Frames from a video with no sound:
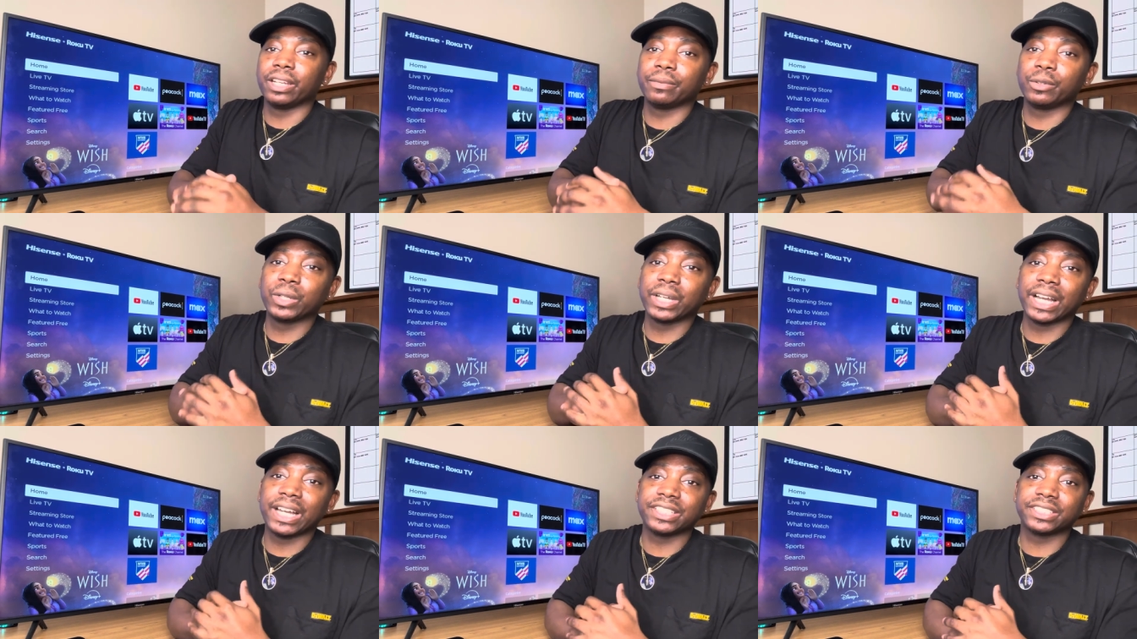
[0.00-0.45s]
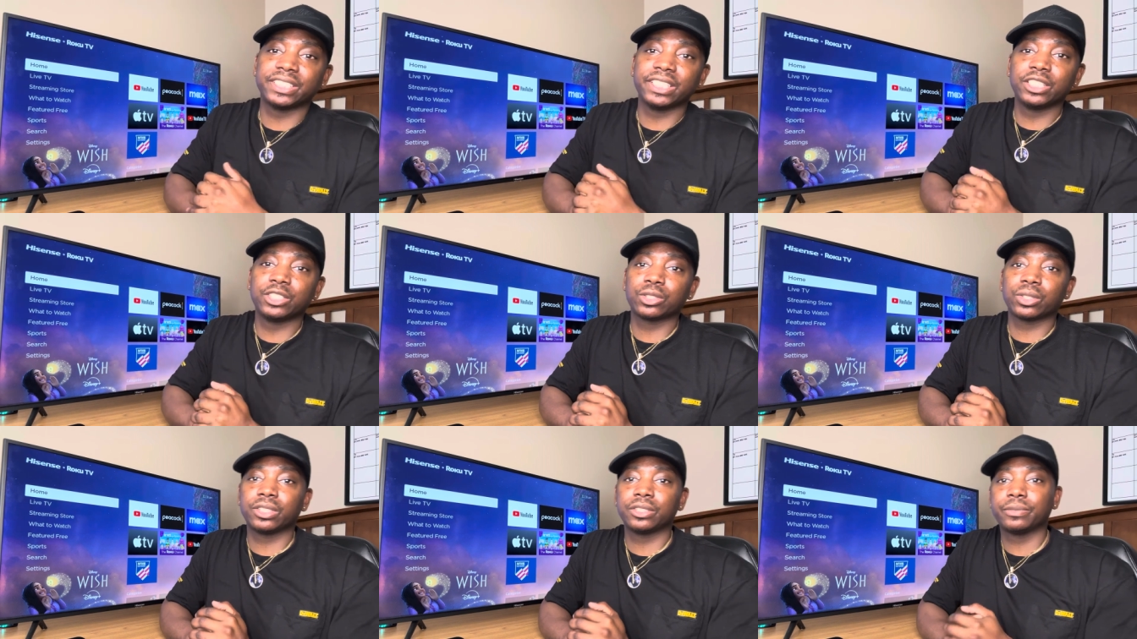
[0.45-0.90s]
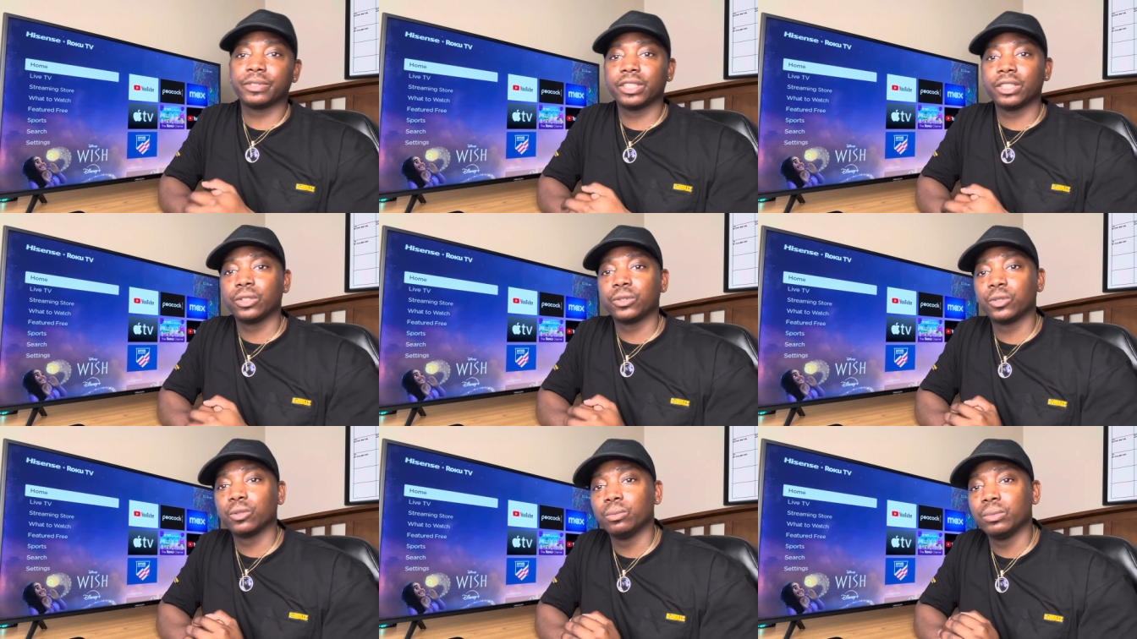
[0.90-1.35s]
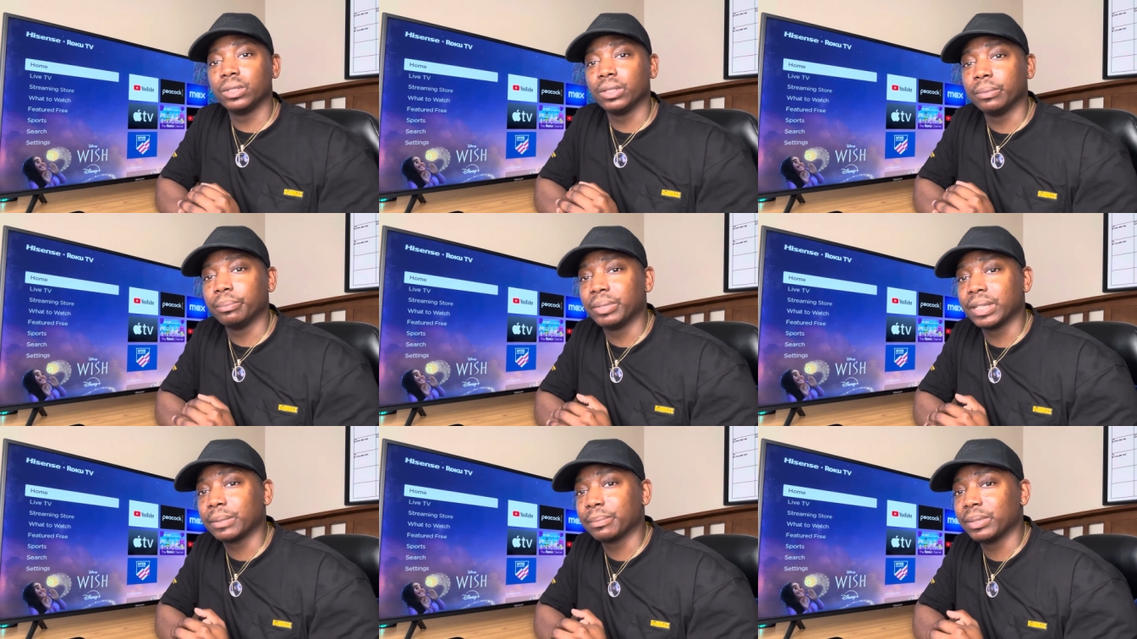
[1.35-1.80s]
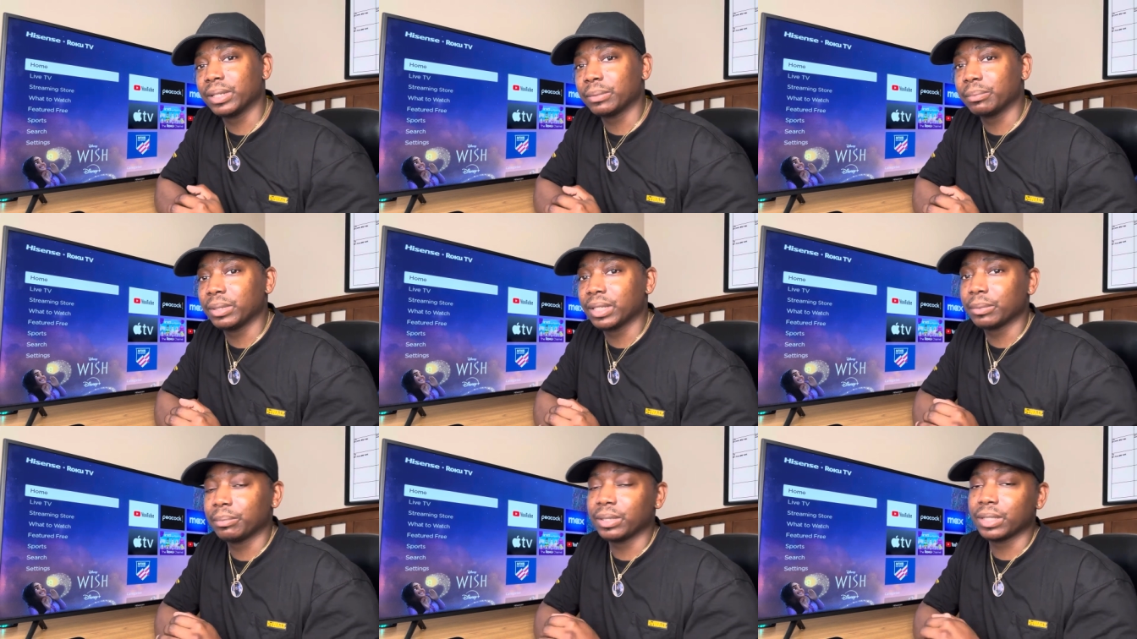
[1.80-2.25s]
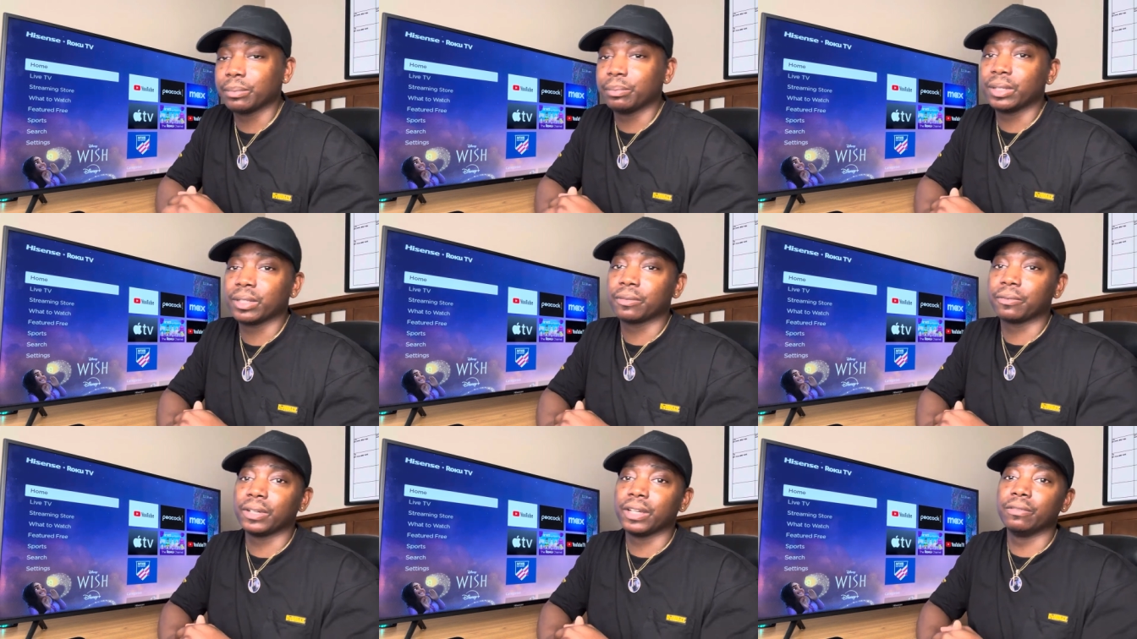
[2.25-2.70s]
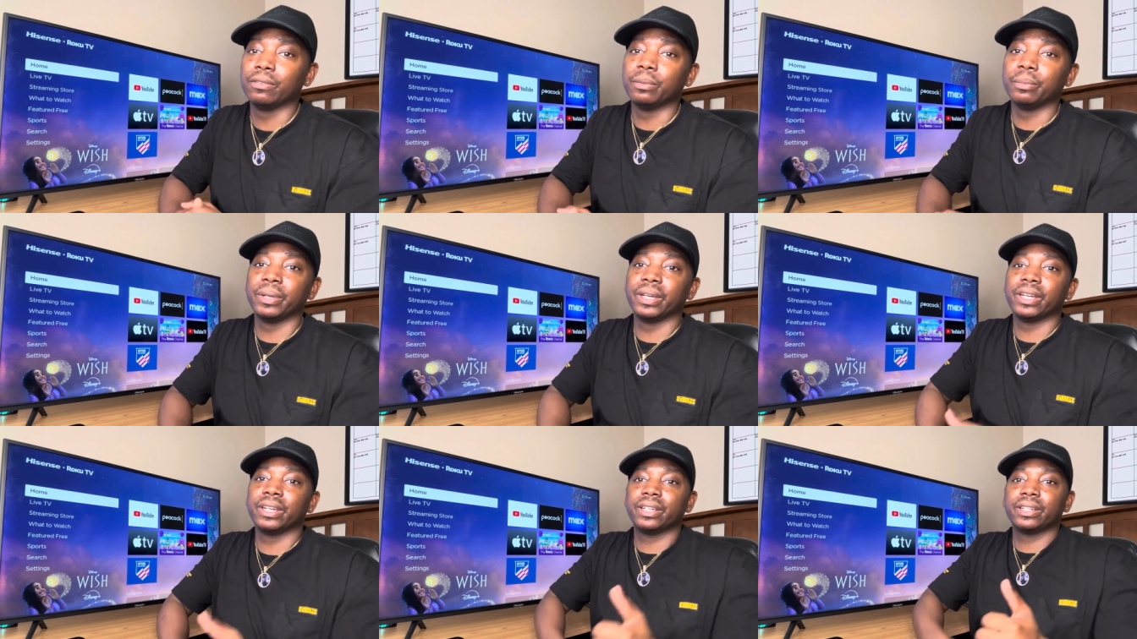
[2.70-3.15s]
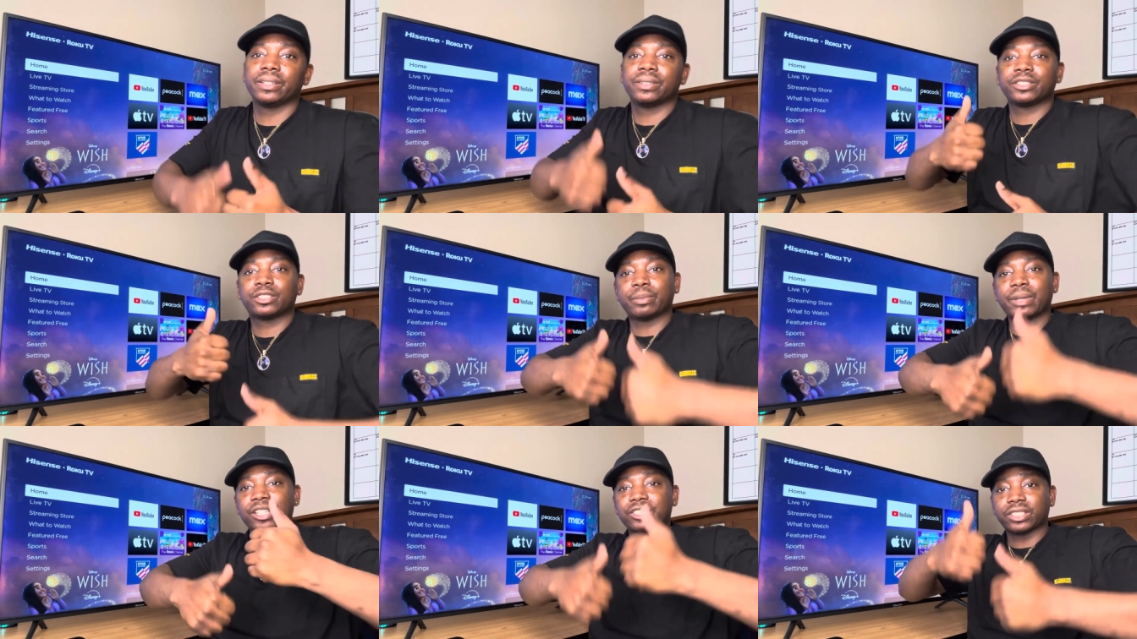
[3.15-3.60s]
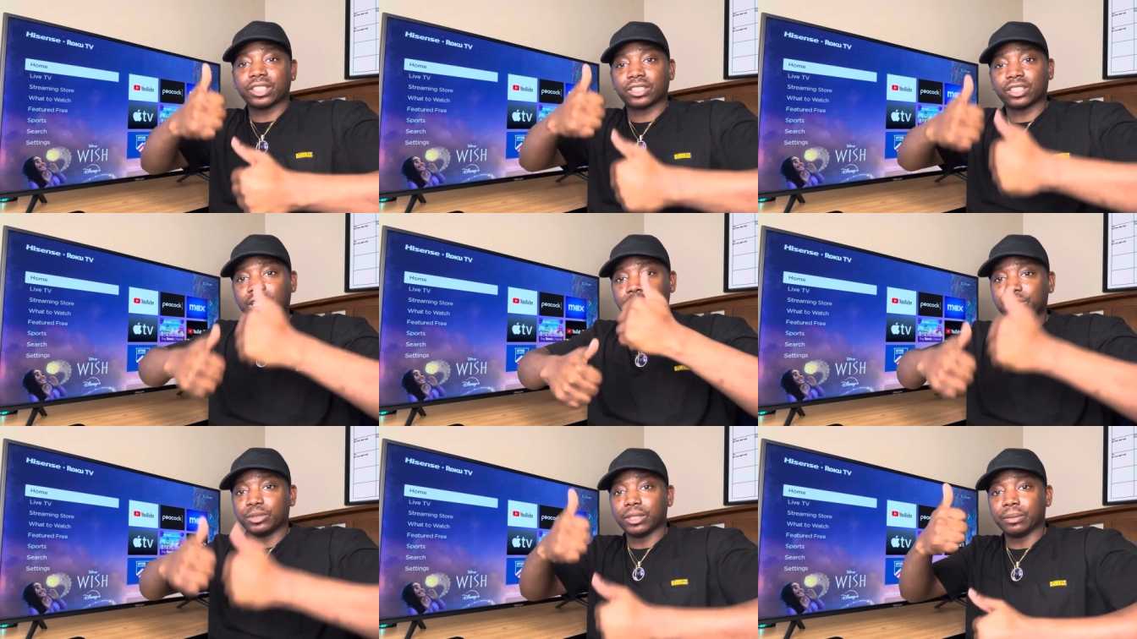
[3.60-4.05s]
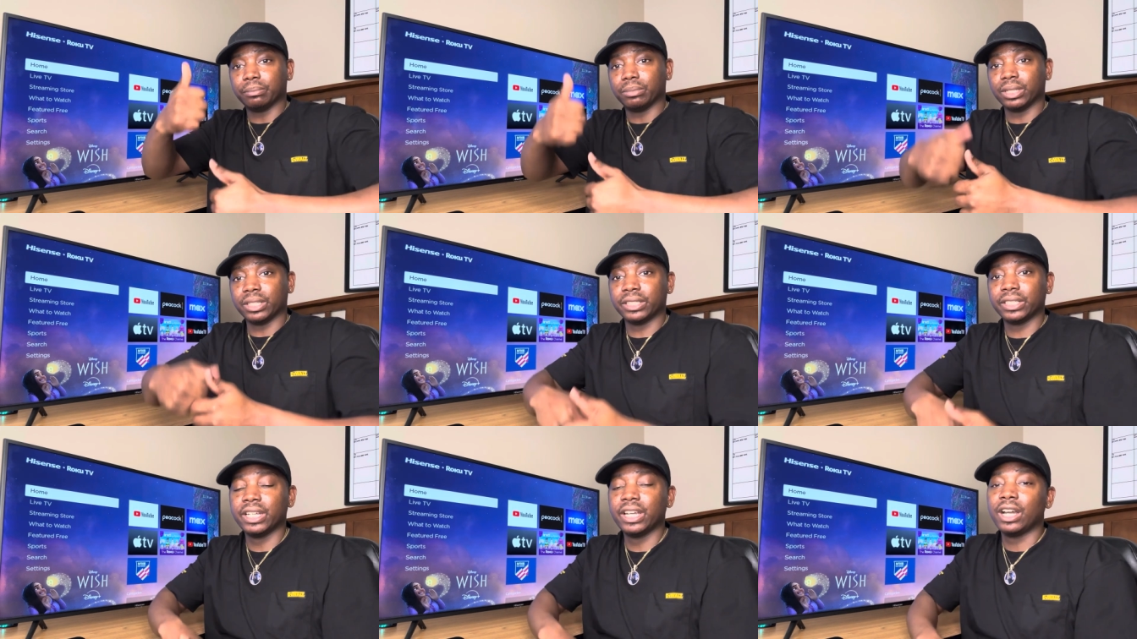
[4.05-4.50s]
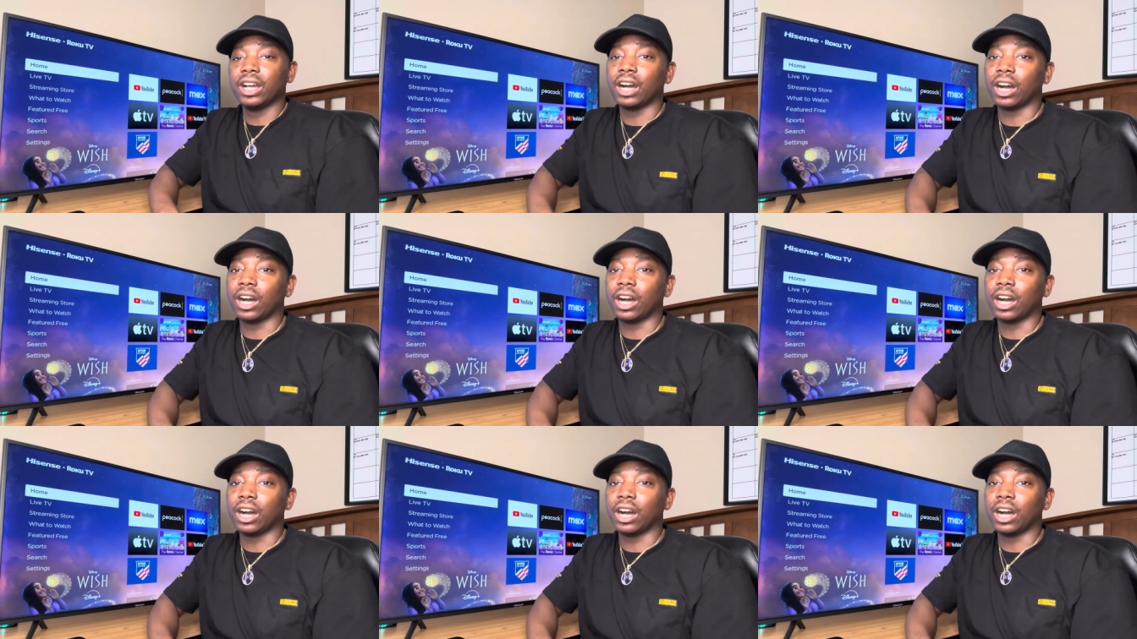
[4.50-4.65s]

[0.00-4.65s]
If you guys did enjoy this video, do me a big favor, man. Smash that thumbs up button.